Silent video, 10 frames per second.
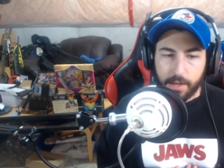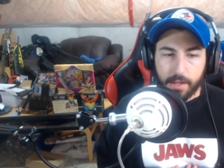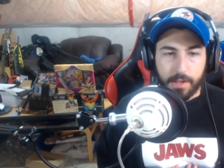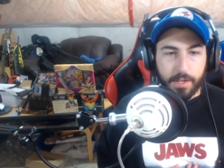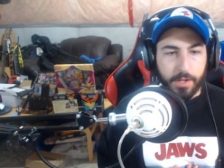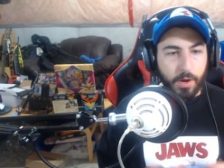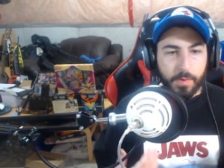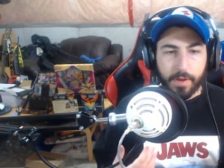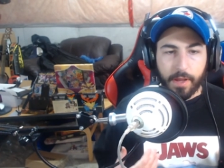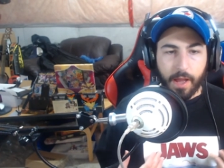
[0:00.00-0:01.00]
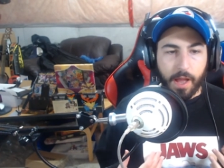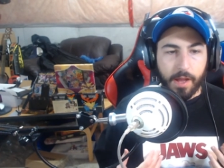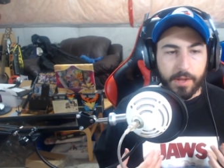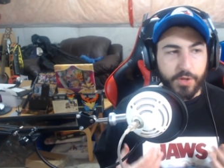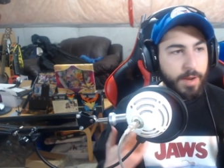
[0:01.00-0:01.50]
you know,
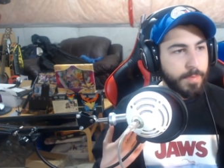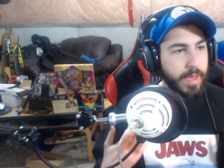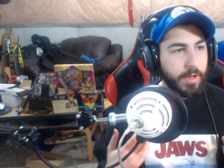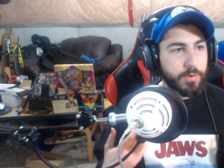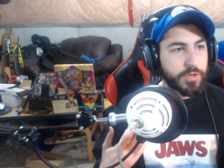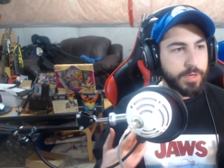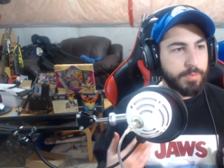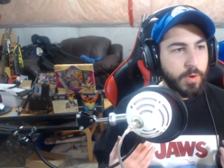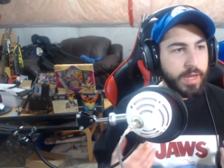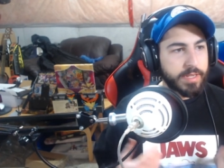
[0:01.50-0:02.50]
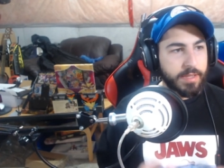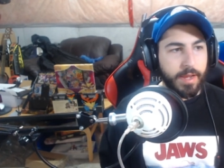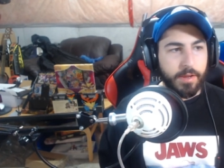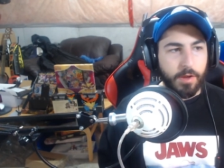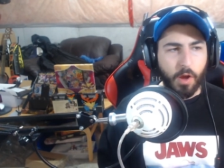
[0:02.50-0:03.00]
I tried to make OG Blue Eyes
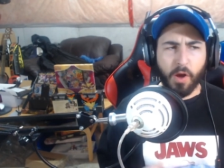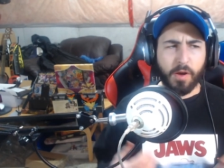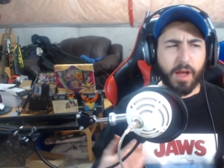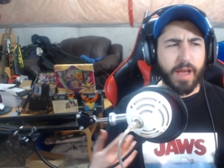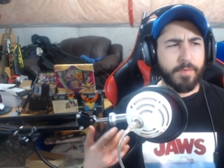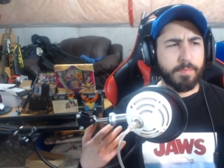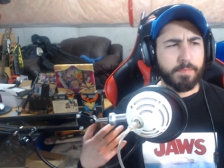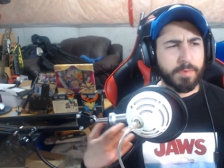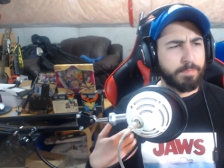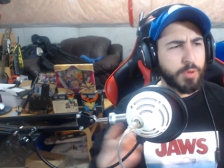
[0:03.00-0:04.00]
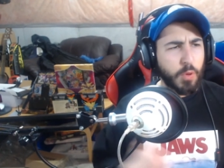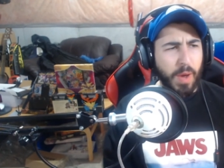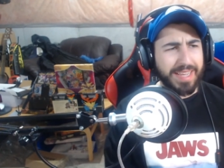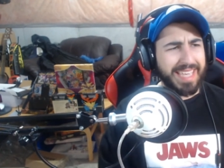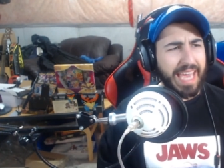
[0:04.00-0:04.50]
deck. Oh, I have a Blue
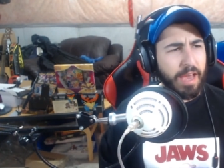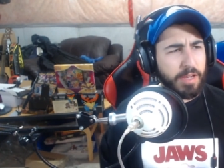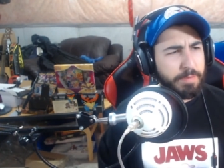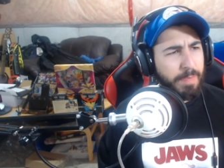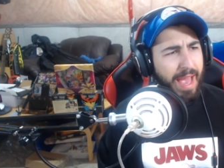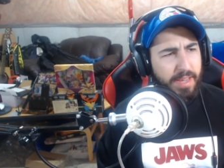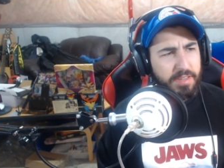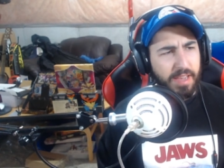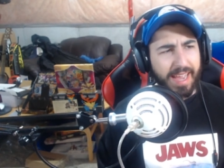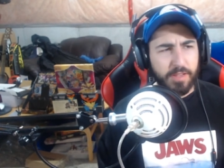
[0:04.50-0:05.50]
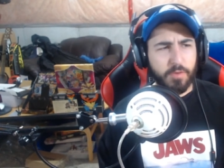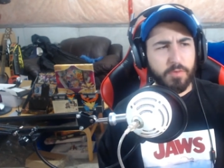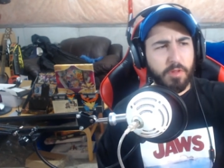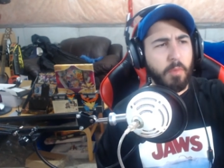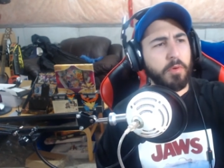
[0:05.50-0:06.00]
Eyes Chaos Max. I can do
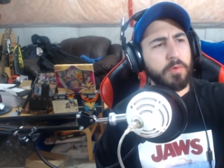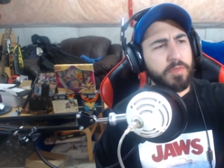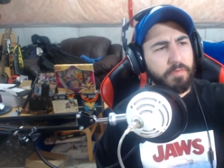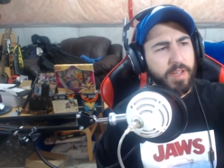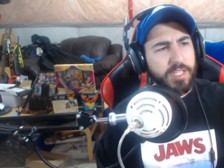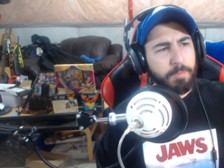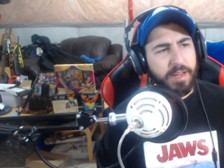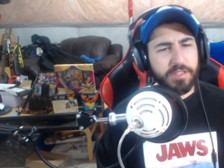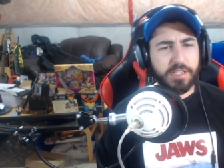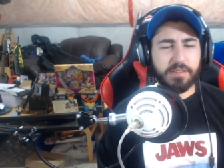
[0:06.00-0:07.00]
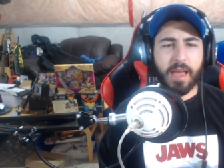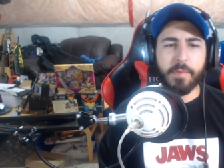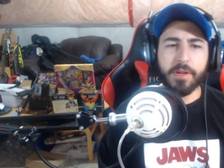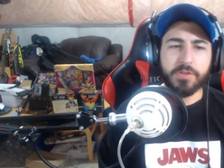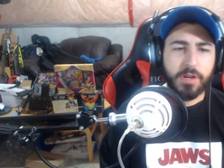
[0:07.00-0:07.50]
double defense piercing
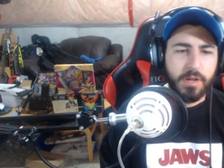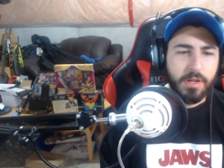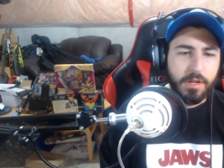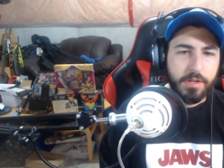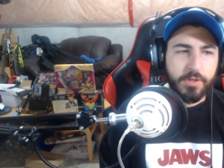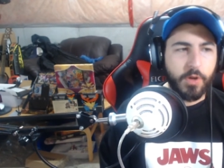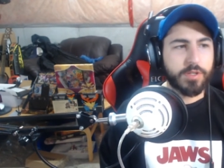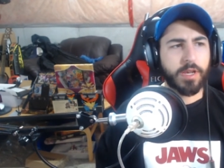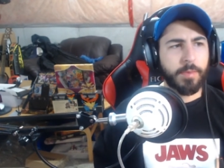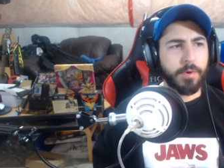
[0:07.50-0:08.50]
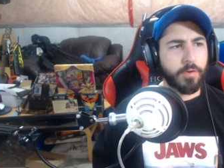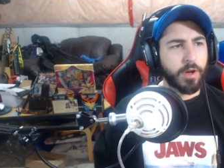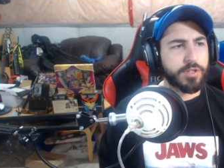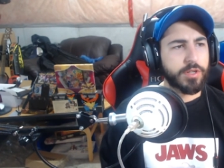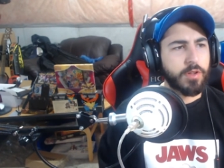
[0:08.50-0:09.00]
damage. Jokes, I come
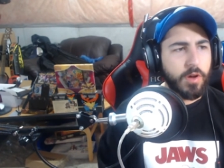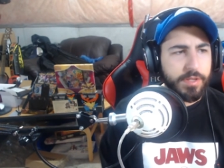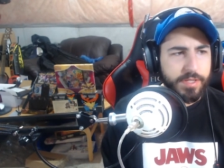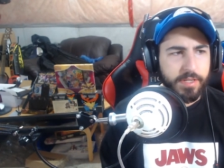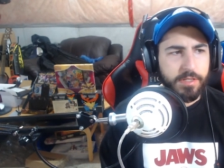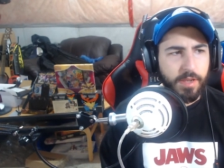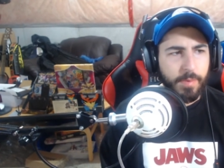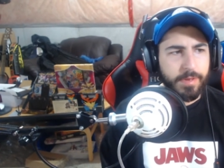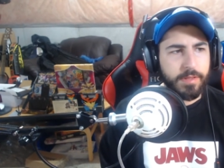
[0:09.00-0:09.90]
across Shadalls that summon